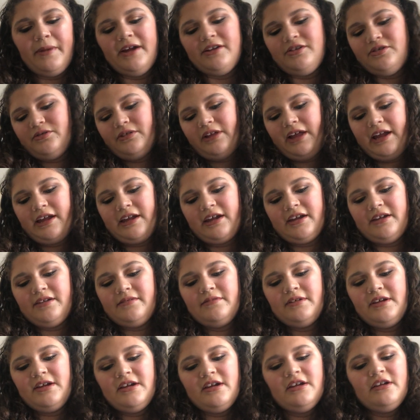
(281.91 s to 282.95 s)
I do like
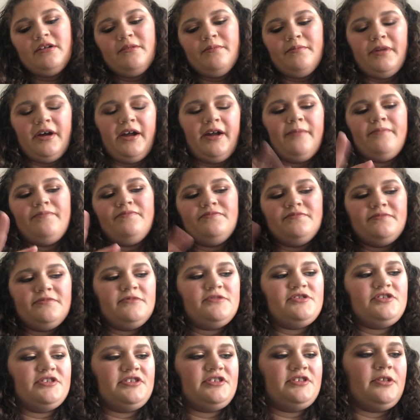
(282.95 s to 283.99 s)
it, but
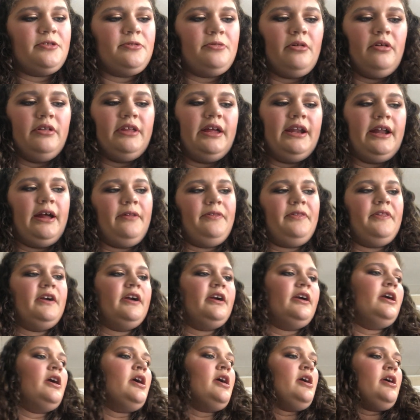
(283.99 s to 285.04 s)
just to throw that out
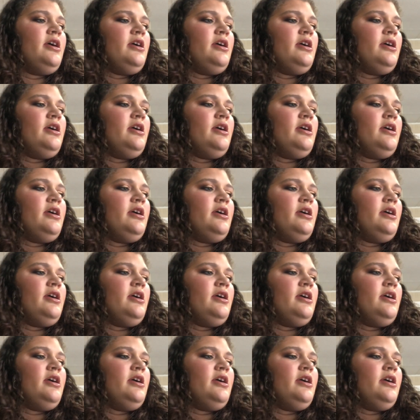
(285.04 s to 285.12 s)
there.